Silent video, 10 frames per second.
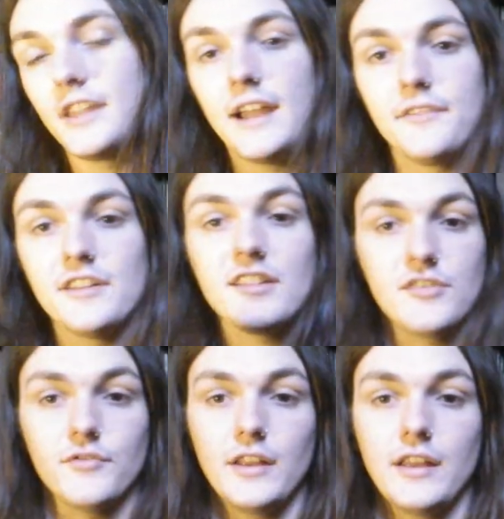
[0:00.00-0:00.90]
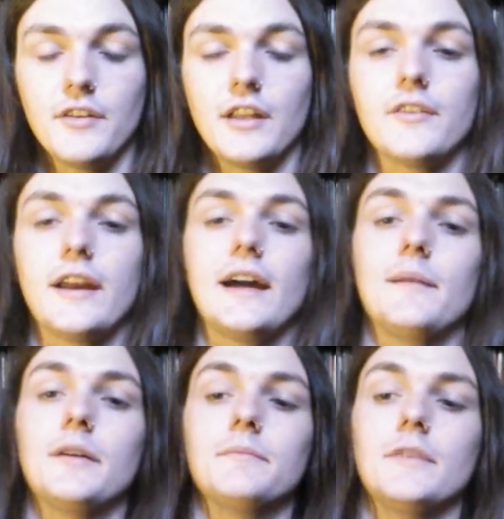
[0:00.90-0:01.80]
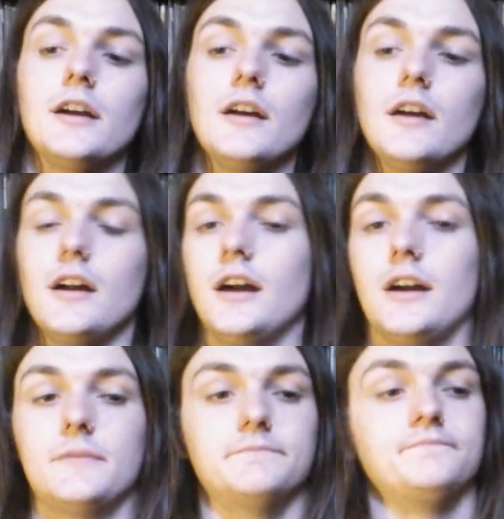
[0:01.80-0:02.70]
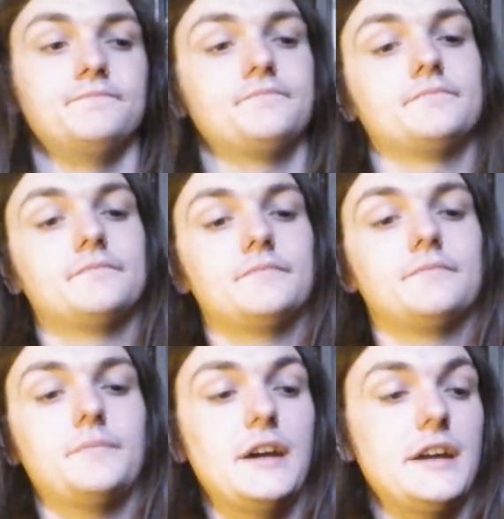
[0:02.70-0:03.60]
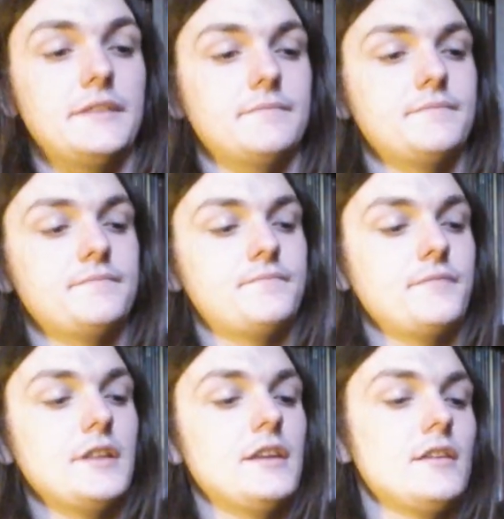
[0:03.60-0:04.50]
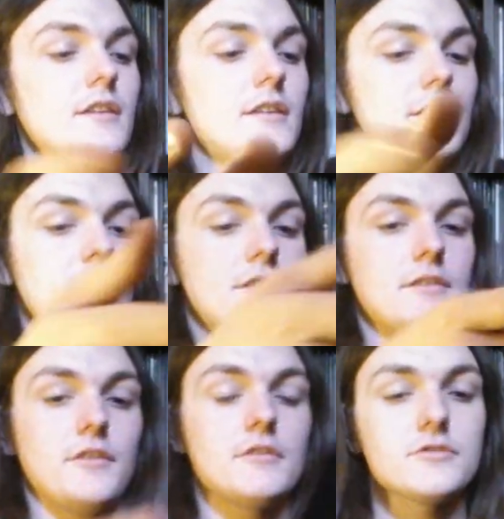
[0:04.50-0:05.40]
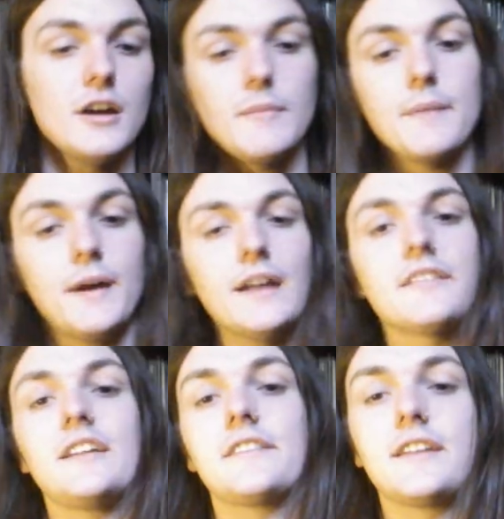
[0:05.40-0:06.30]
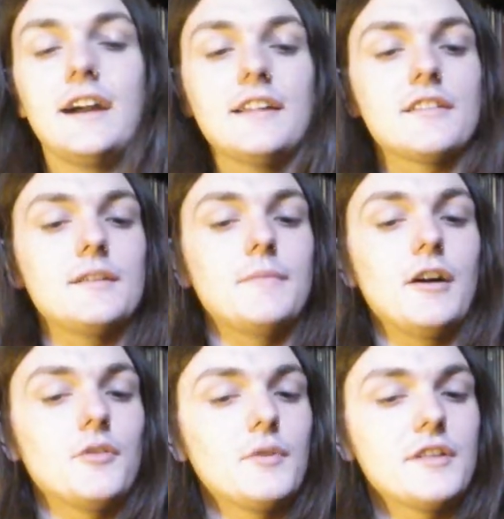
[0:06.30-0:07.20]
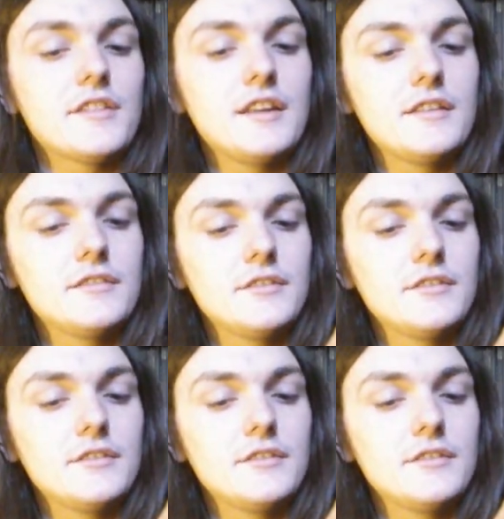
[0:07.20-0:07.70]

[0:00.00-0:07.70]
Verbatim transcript: yeah, this is a really really great album. Um, but those are all my box sets, guys. Um, all the ones that